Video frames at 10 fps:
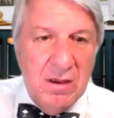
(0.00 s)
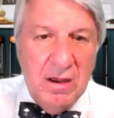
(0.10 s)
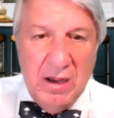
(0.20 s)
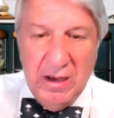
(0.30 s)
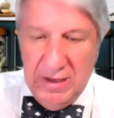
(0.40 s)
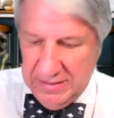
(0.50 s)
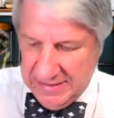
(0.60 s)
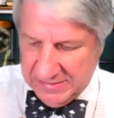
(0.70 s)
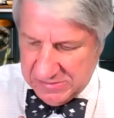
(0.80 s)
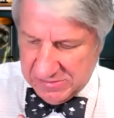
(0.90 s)
And
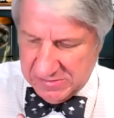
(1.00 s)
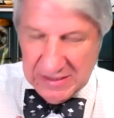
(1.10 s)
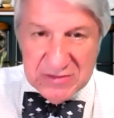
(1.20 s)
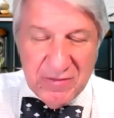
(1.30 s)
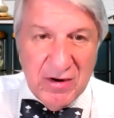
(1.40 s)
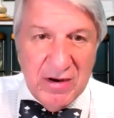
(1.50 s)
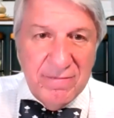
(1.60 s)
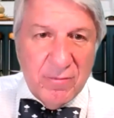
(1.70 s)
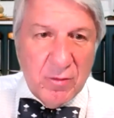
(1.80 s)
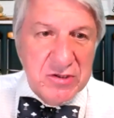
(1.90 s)
that's very
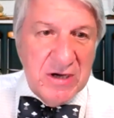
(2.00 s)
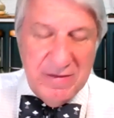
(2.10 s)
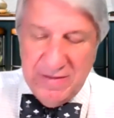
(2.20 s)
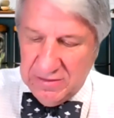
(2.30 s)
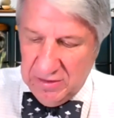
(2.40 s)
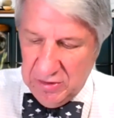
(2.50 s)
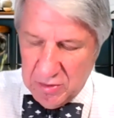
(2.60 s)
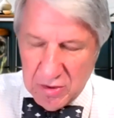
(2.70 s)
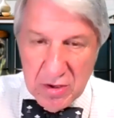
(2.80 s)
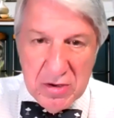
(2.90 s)
unfortunate. I think that you
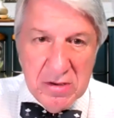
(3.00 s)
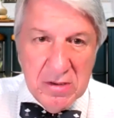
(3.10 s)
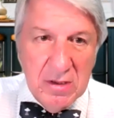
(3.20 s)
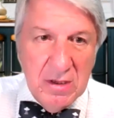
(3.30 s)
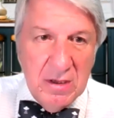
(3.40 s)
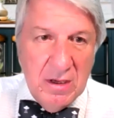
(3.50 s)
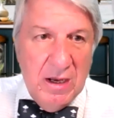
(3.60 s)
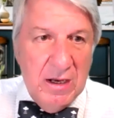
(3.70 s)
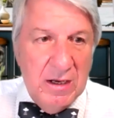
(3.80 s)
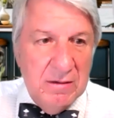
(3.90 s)
heard
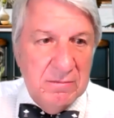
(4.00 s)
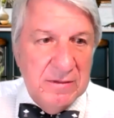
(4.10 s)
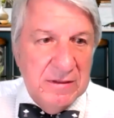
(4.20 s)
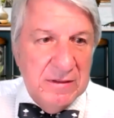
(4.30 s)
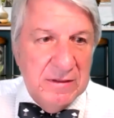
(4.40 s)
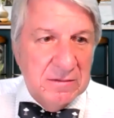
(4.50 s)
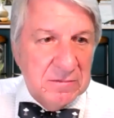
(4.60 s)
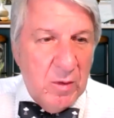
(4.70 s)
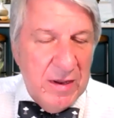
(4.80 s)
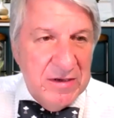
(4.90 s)

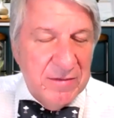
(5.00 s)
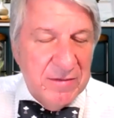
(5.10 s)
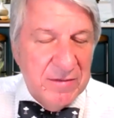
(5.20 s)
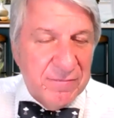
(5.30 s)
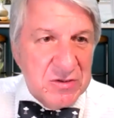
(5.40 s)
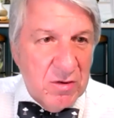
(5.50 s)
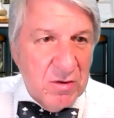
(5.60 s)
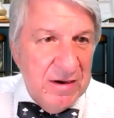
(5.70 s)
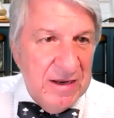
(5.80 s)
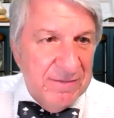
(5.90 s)
quite a different
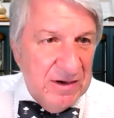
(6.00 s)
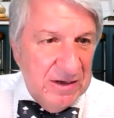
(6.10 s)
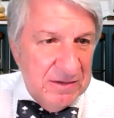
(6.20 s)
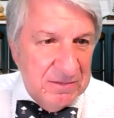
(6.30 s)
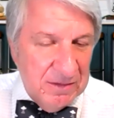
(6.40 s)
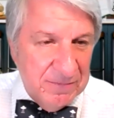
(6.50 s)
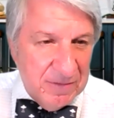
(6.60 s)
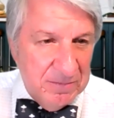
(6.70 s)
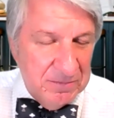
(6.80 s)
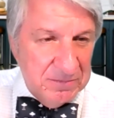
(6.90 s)
story, even
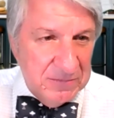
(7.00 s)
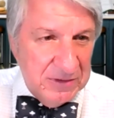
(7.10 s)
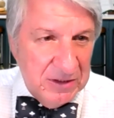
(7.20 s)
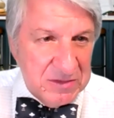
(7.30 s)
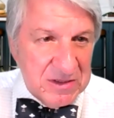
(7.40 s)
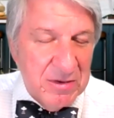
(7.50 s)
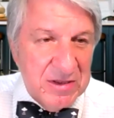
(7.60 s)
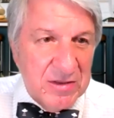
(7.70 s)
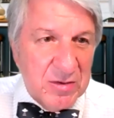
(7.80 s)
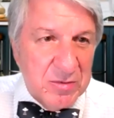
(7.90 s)
from some
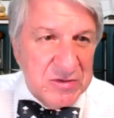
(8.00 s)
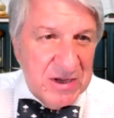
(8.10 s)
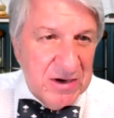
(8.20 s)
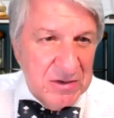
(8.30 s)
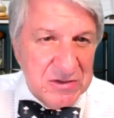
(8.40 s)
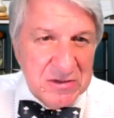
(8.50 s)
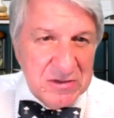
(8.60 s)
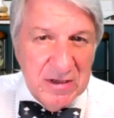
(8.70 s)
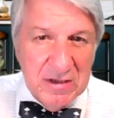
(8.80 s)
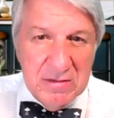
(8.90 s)
of the other presenters.
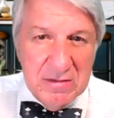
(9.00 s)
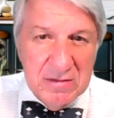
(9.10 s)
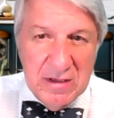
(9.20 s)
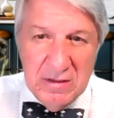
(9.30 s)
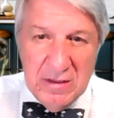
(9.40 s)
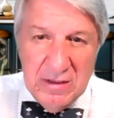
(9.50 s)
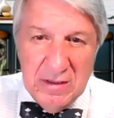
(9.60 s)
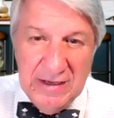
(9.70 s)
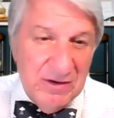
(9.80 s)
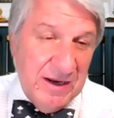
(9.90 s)
That
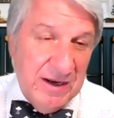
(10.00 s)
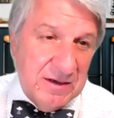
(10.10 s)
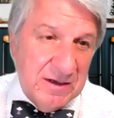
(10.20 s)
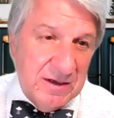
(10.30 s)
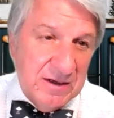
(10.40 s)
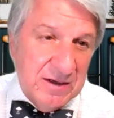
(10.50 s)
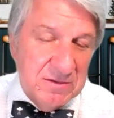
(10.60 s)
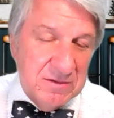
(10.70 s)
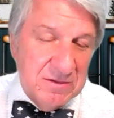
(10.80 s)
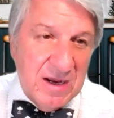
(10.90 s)
even like
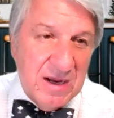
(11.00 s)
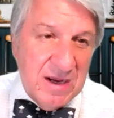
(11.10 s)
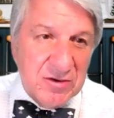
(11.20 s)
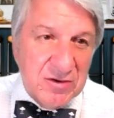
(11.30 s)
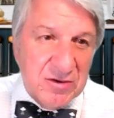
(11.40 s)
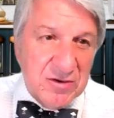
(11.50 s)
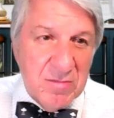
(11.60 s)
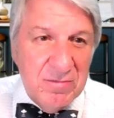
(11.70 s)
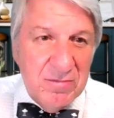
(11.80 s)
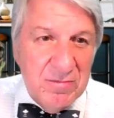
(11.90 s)
Dr. Michael Masters
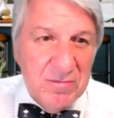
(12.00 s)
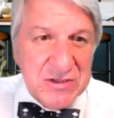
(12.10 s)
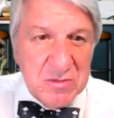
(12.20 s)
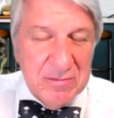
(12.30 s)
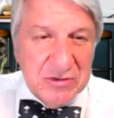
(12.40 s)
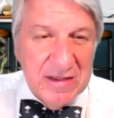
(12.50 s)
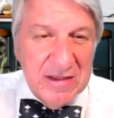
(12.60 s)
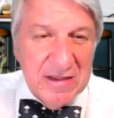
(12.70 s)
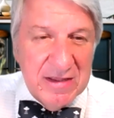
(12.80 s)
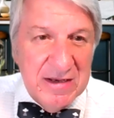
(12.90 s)
was able to say that in his